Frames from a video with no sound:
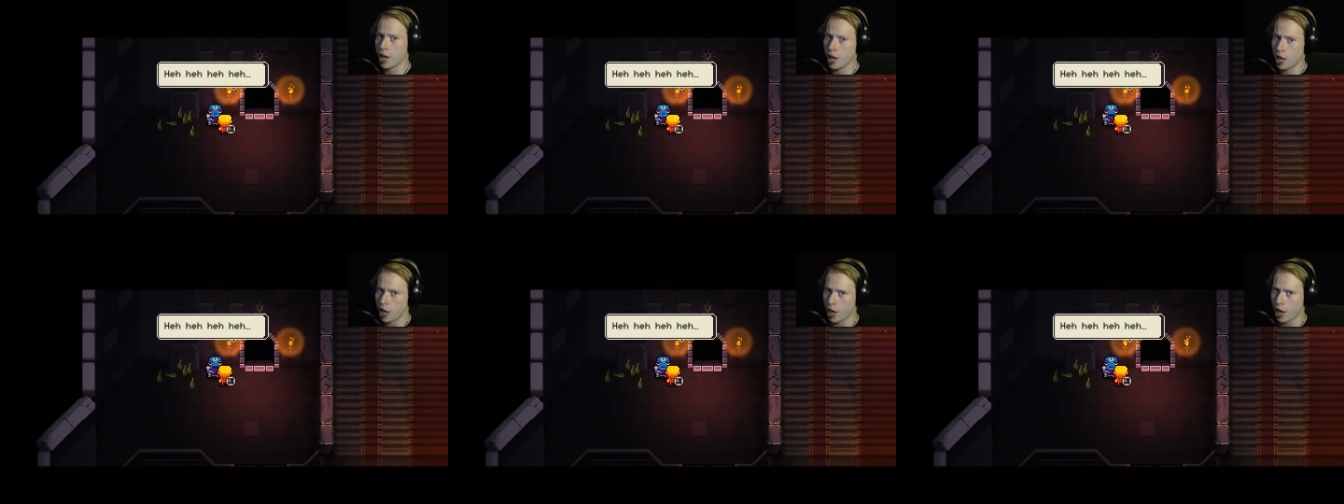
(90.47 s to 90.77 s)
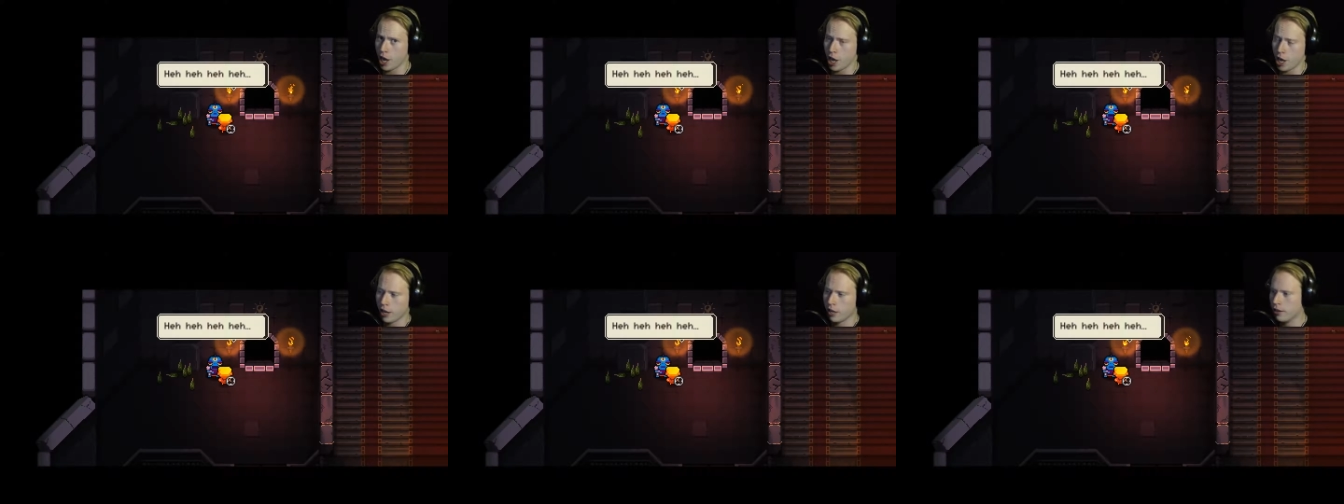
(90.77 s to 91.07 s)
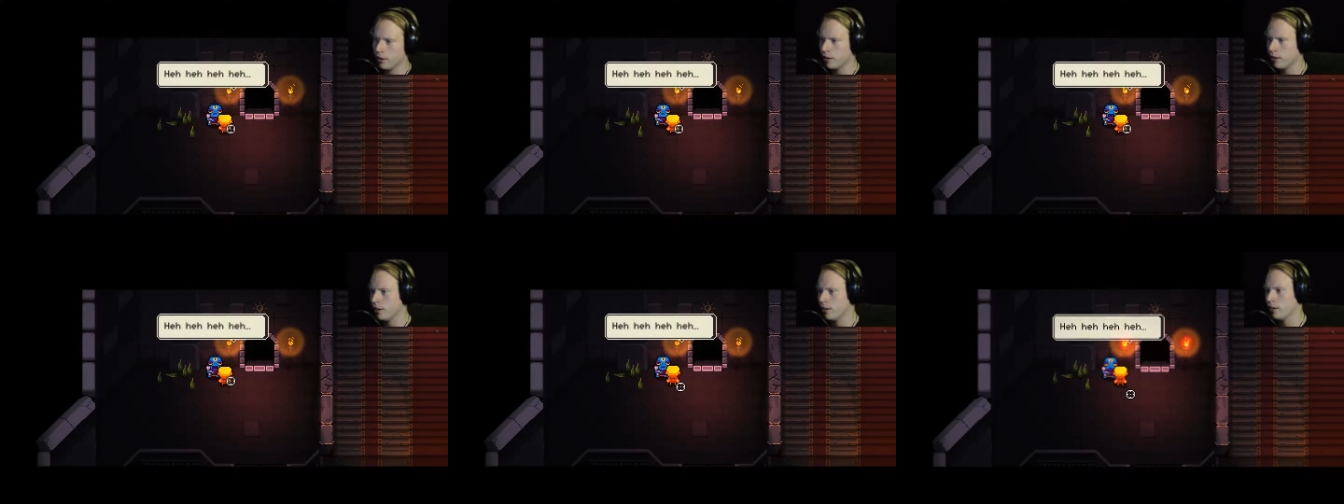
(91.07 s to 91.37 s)
Heh.
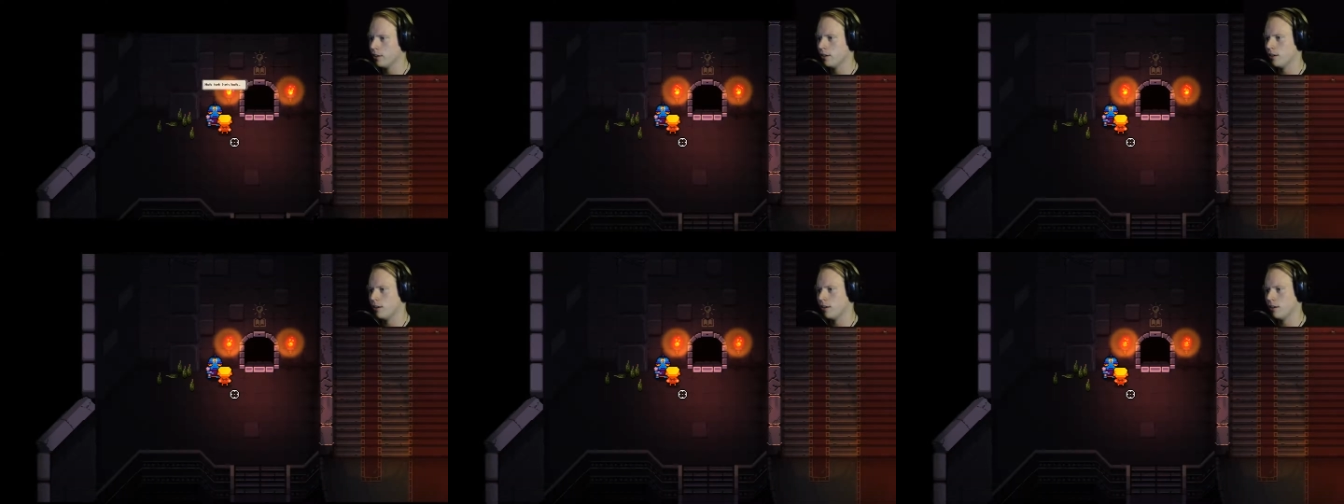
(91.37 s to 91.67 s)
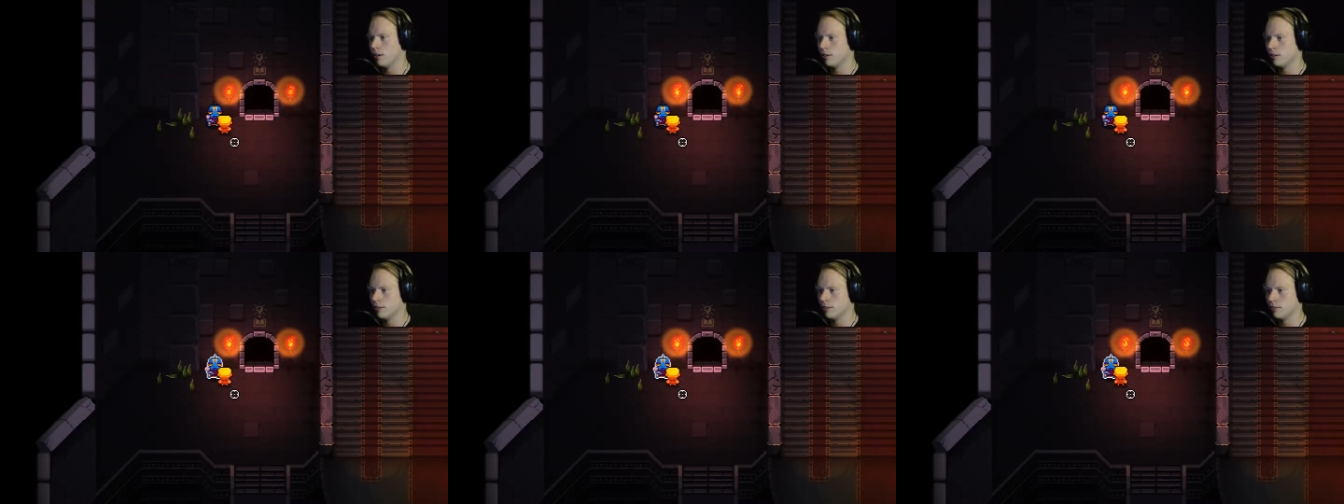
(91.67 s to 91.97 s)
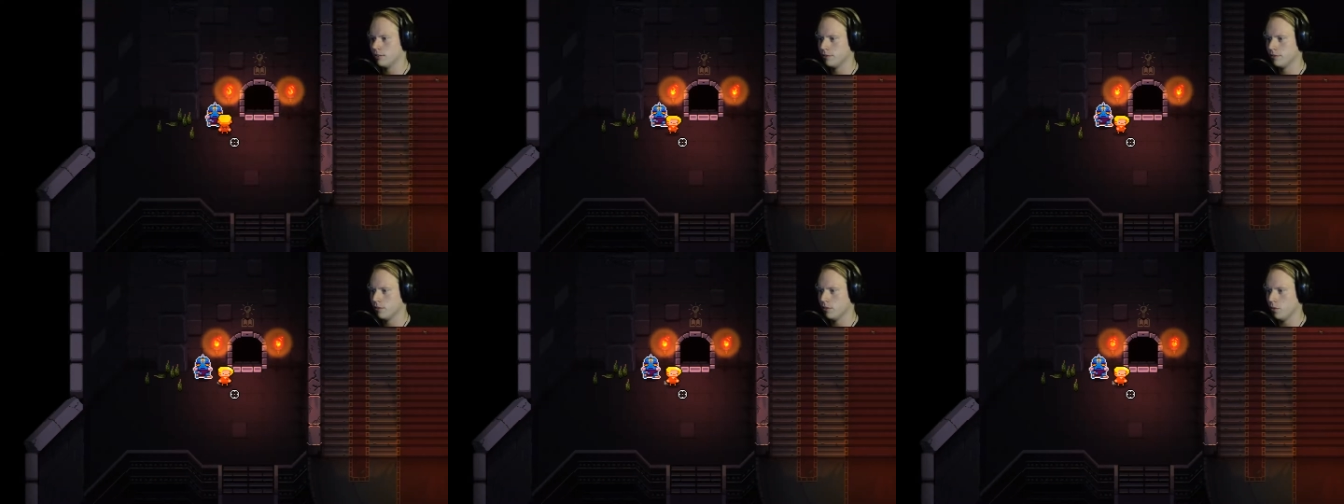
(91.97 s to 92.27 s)

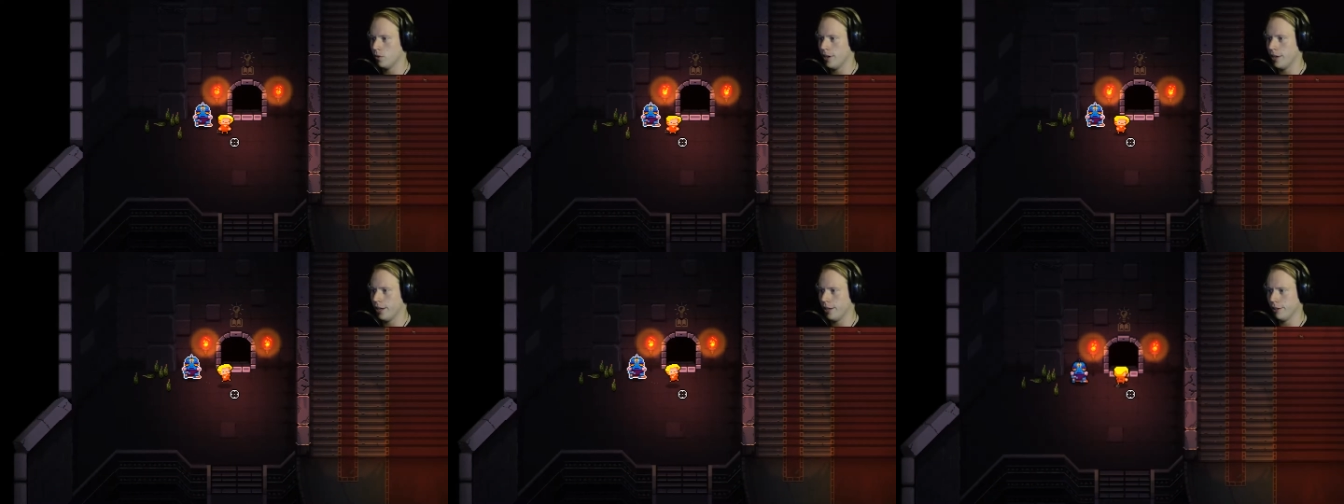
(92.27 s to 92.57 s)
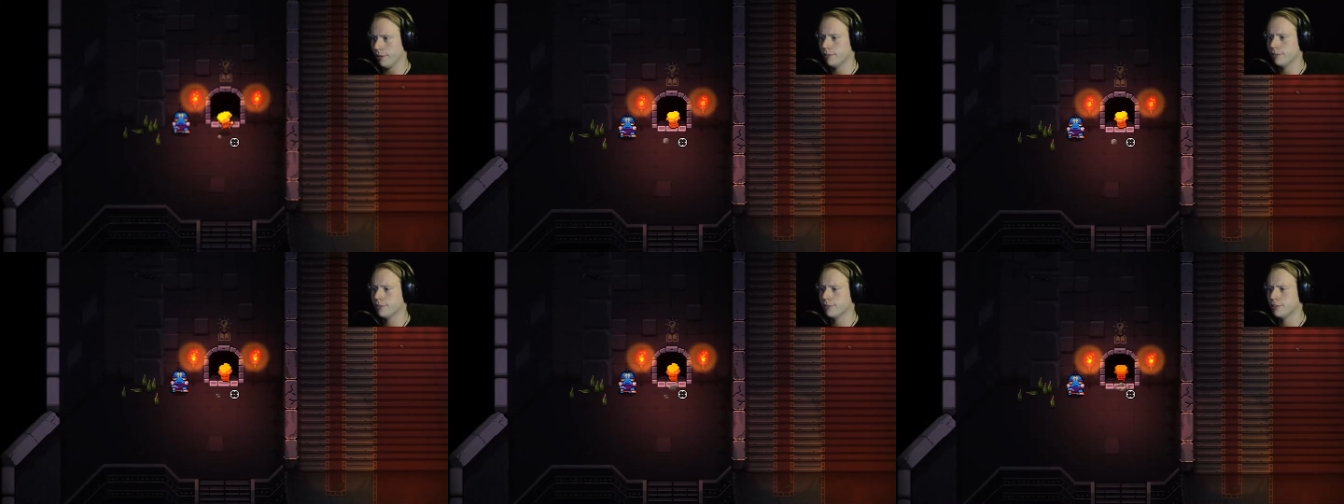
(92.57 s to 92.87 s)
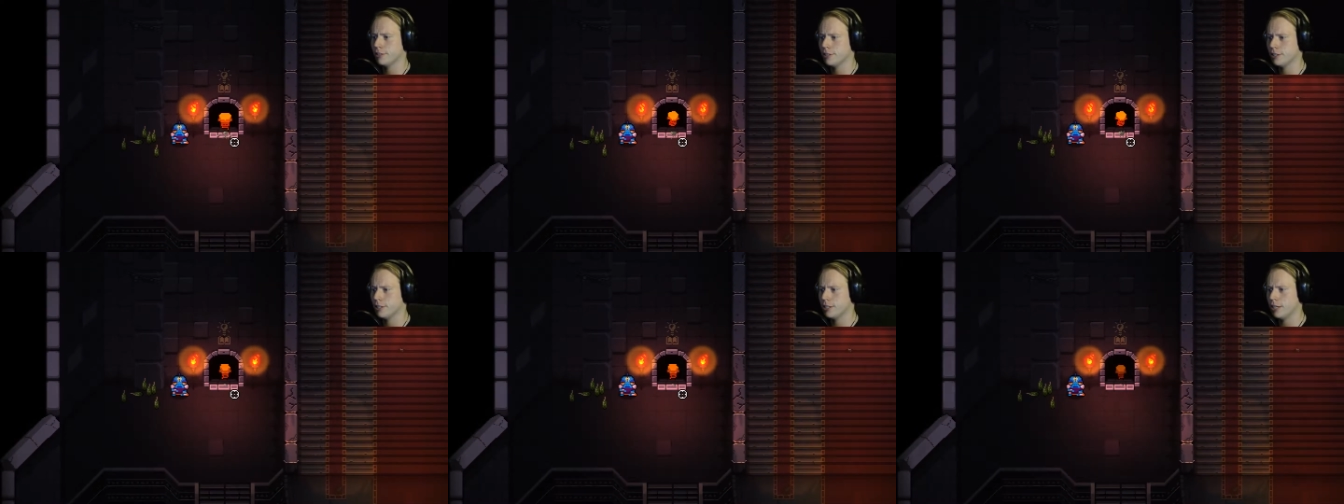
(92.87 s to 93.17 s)
Well,
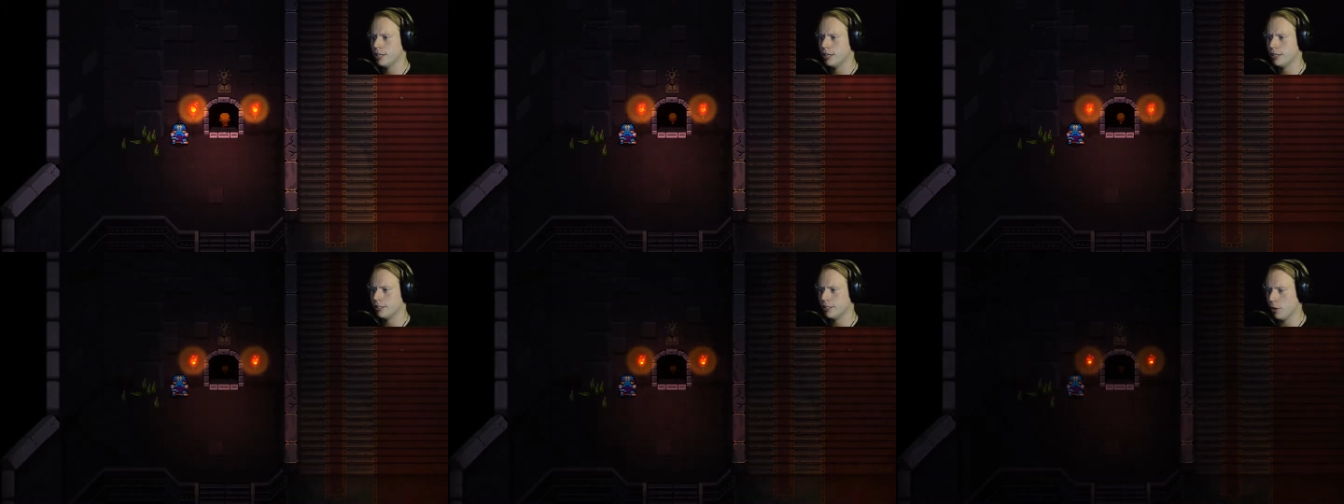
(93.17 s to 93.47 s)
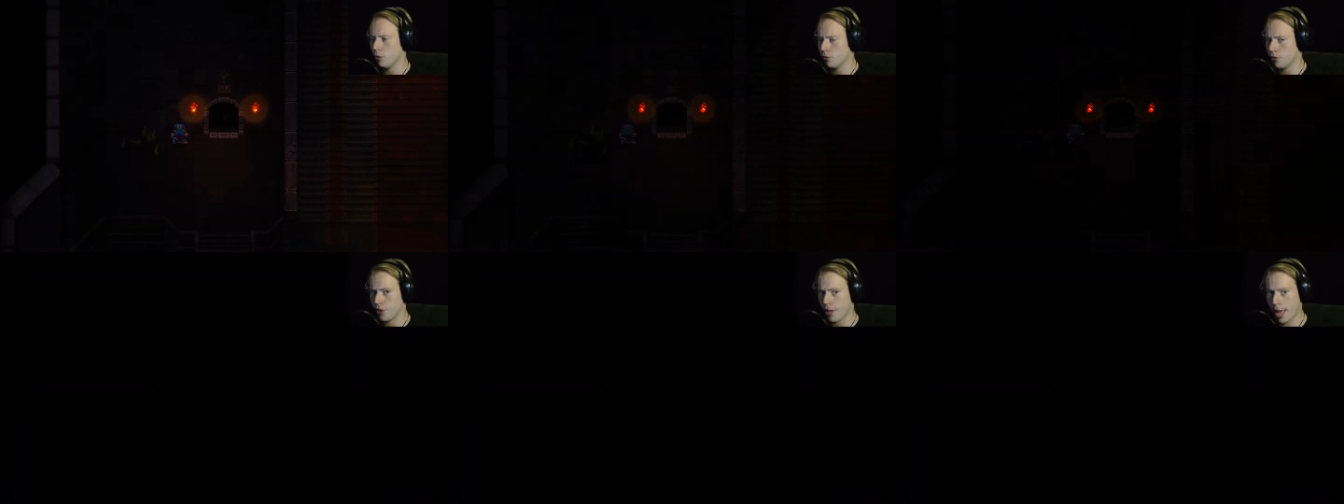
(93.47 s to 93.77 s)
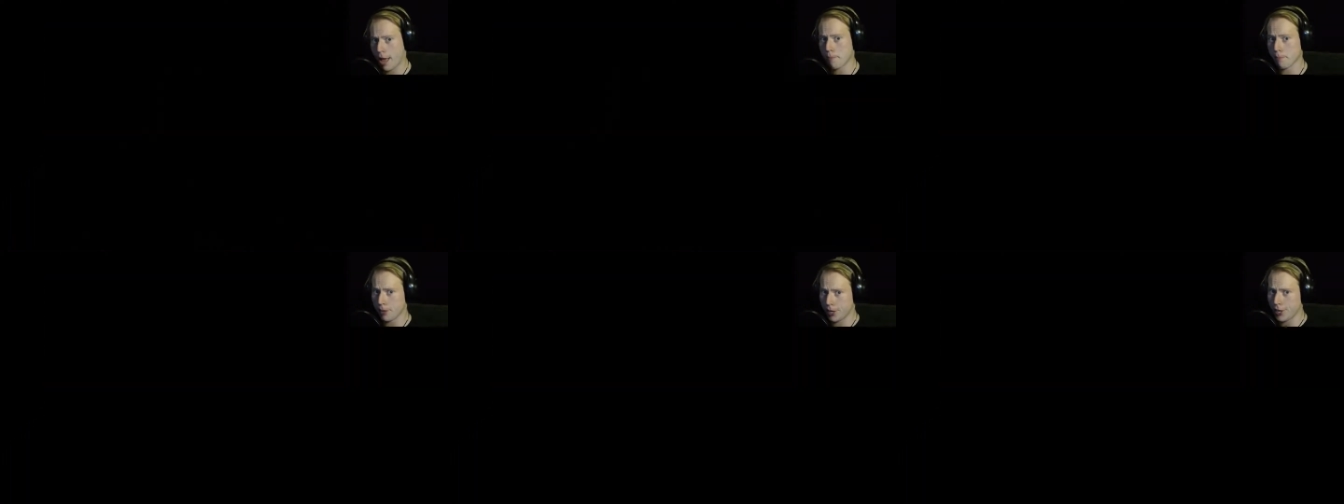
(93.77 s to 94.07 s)
don't
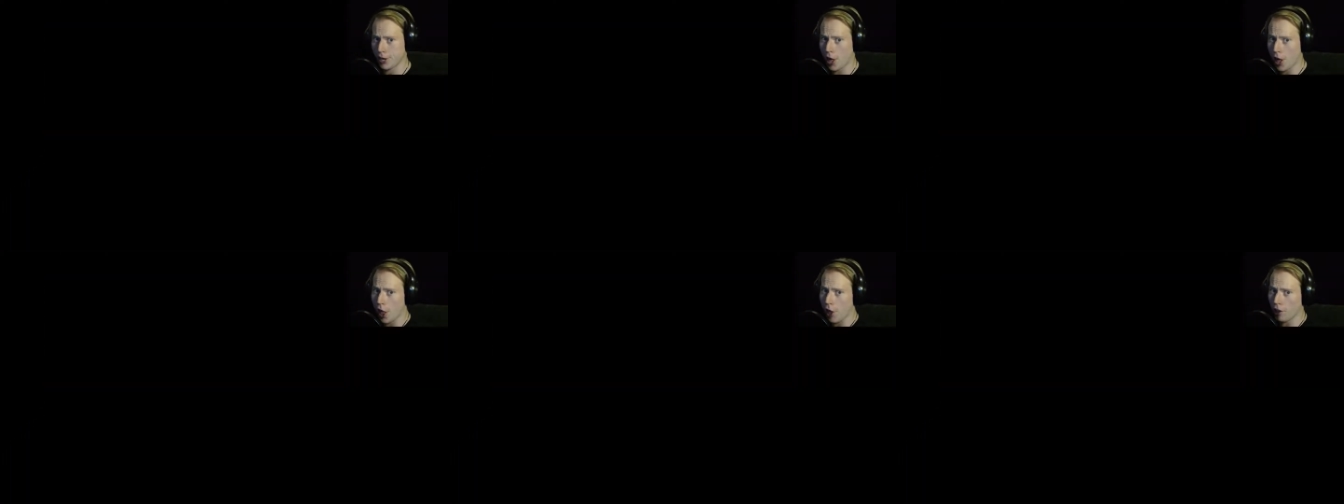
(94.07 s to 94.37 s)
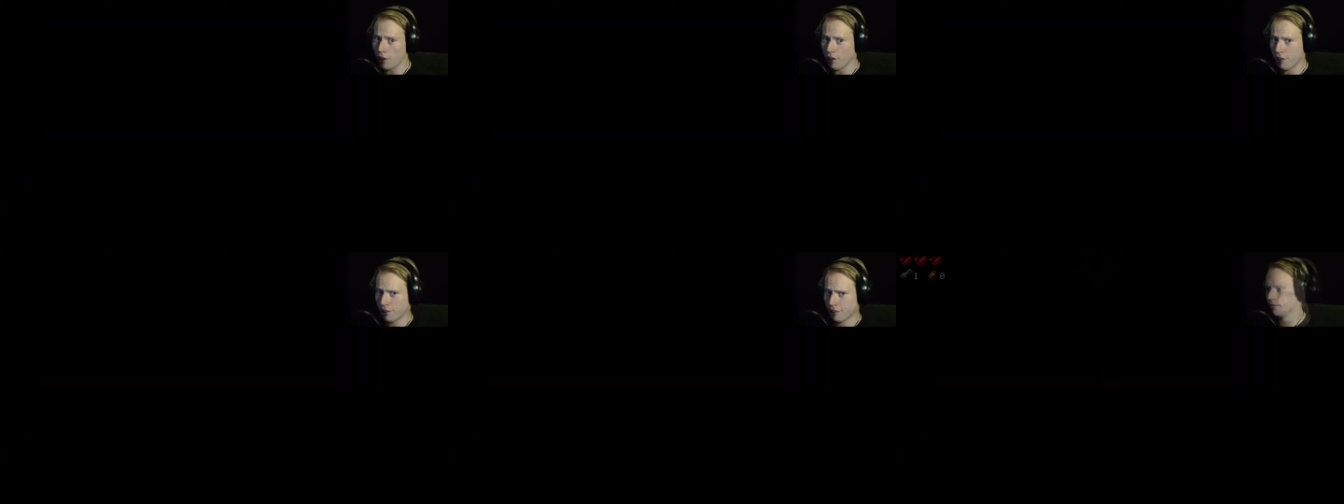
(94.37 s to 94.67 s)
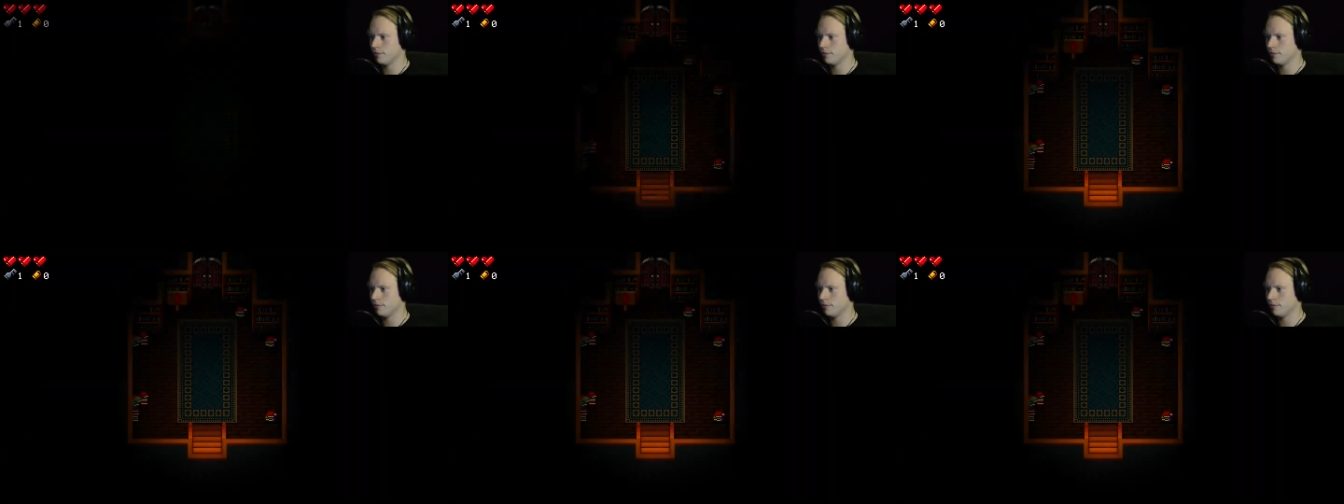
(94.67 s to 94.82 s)
that beat all.